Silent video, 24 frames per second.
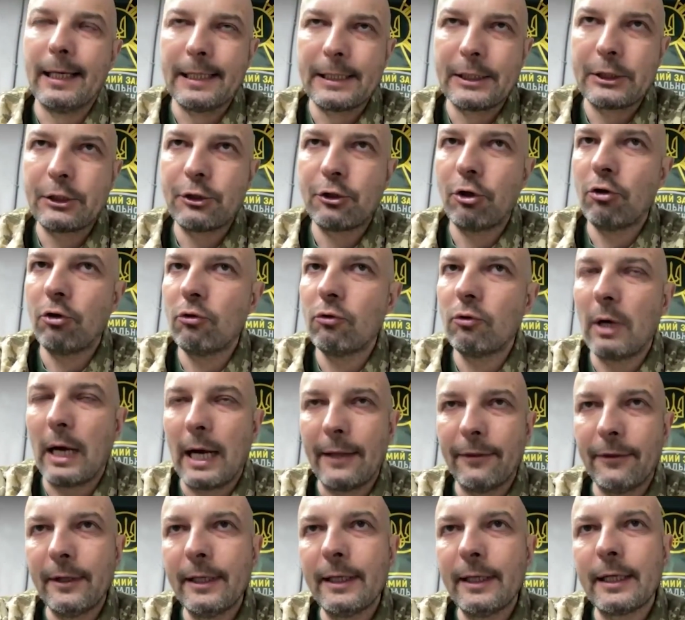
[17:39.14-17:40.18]
so I
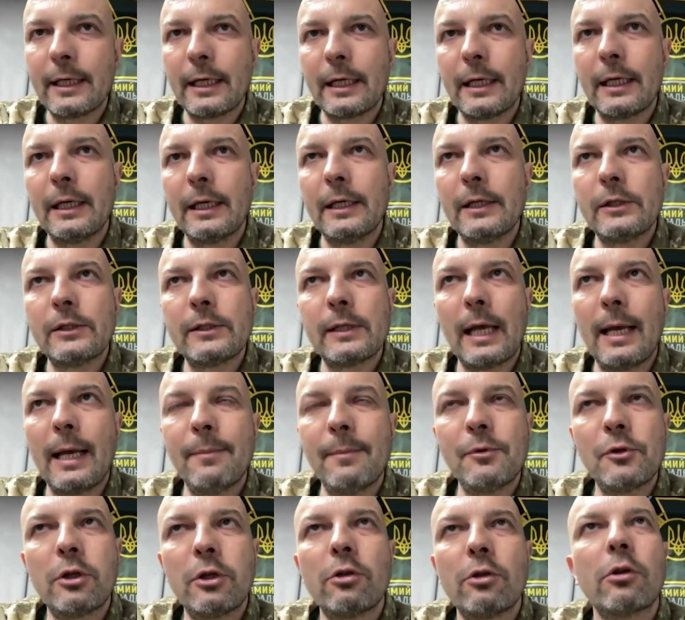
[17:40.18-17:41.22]
think it's
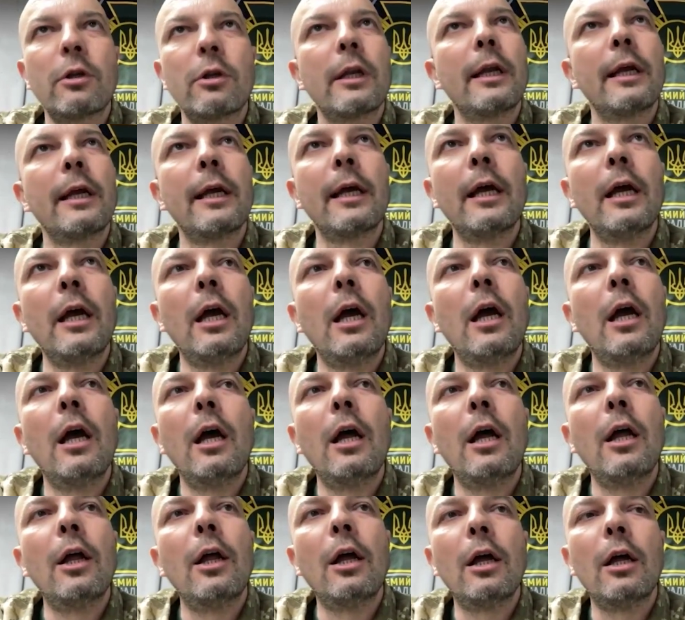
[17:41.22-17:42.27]
absolutely
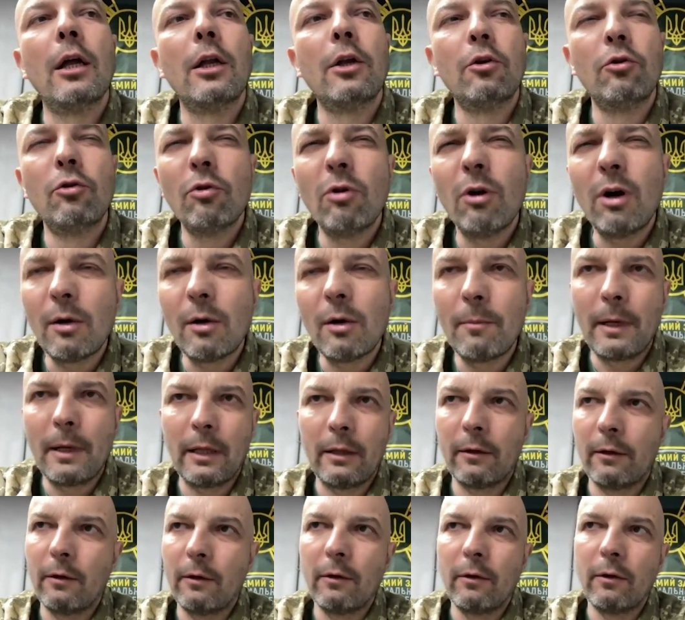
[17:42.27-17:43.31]
uh, normal
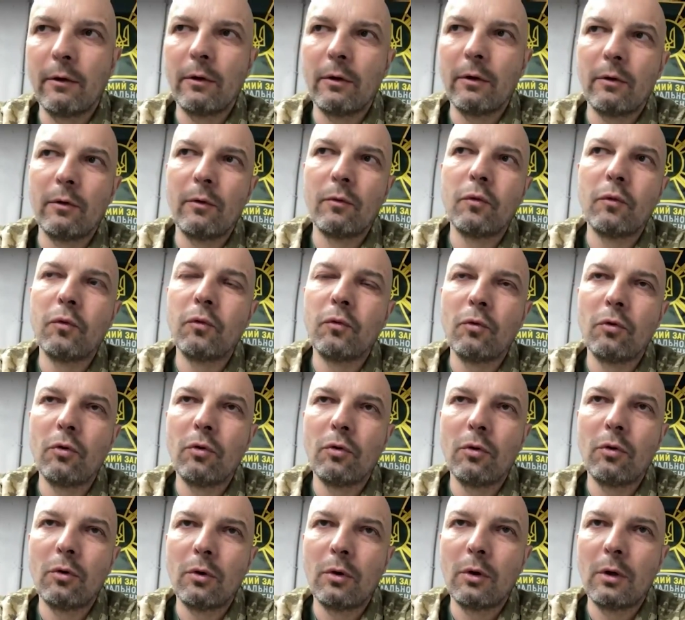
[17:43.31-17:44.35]
uh,
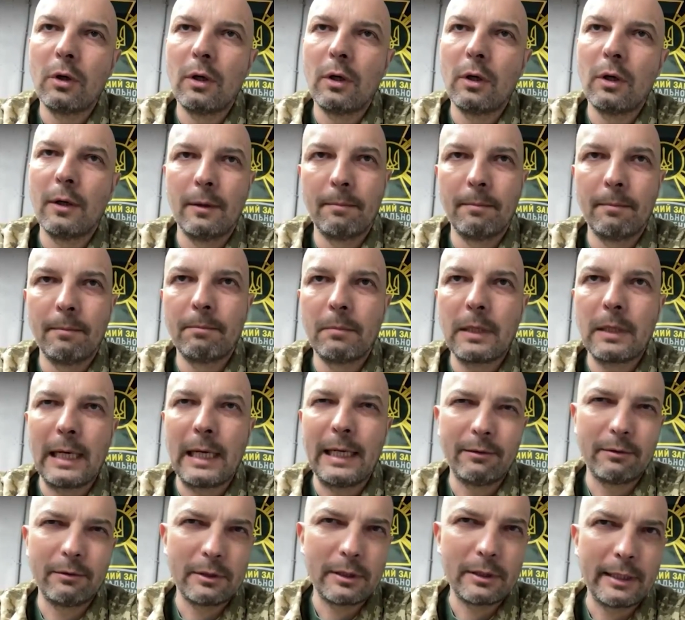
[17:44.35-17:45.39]
for
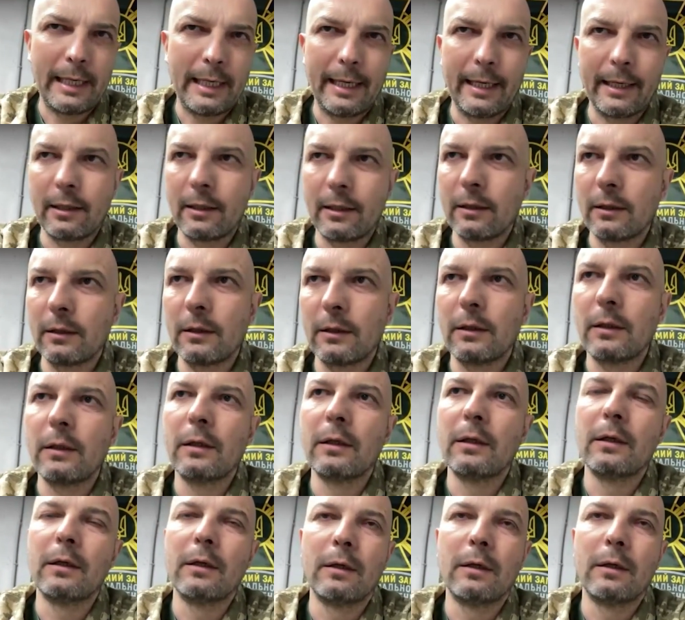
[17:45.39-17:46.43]
countries like
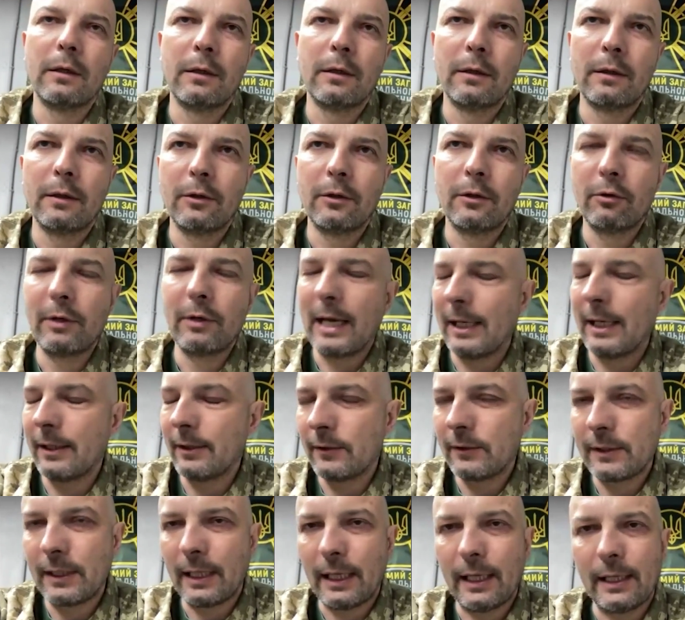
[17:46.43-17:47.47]
uh, United
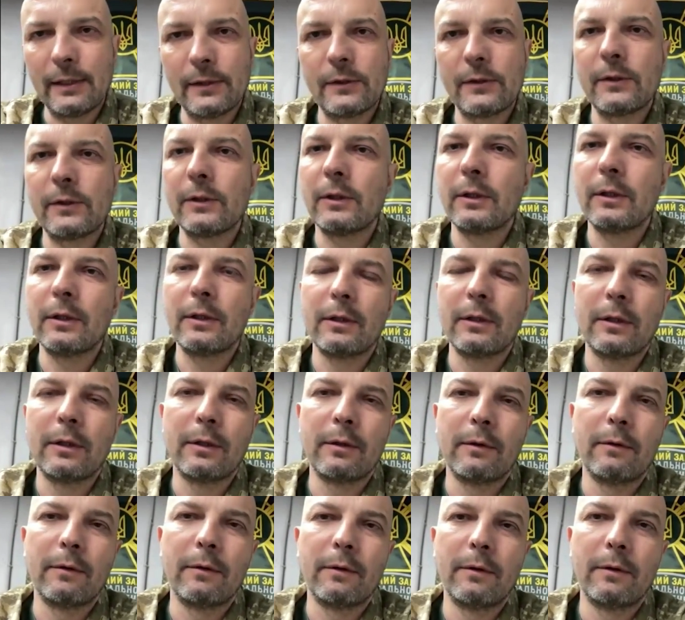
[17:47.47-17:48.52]
States,
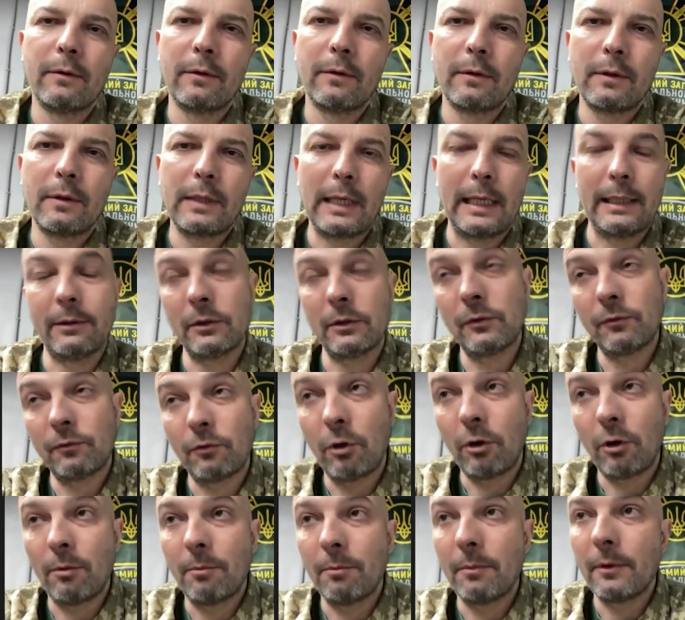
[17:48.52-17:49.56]
countries
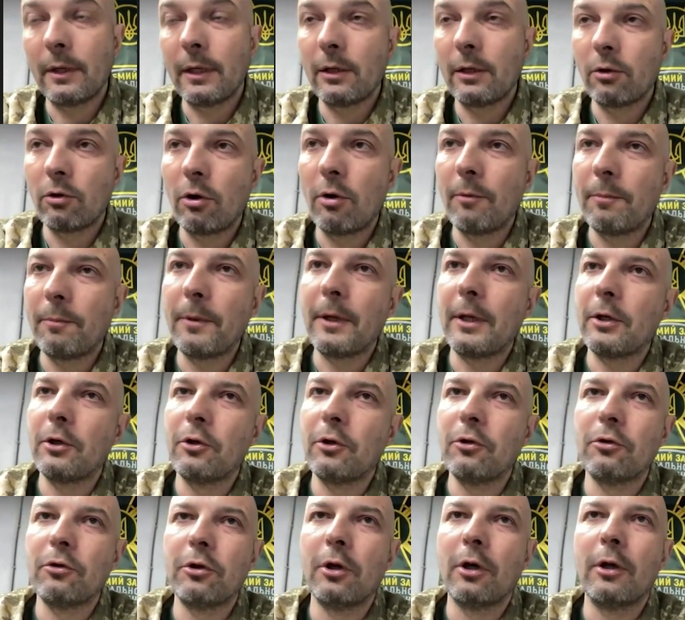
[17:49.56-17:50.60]
from the European
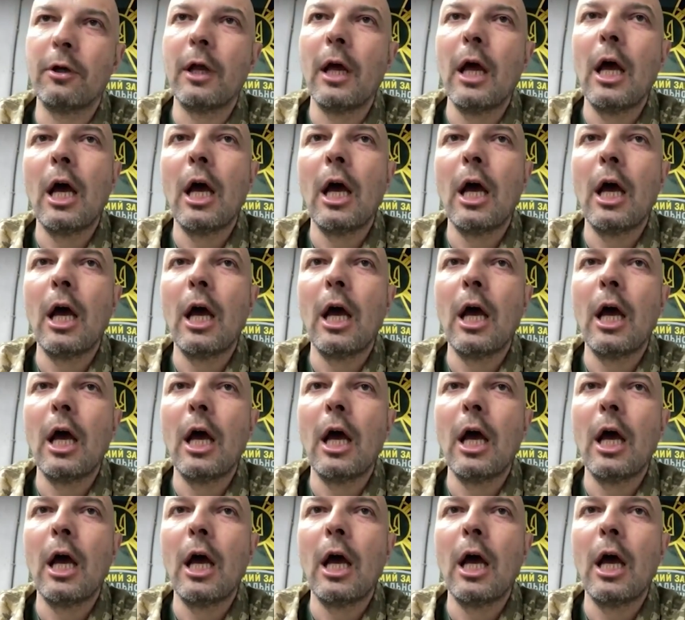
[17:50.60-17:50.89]
Union,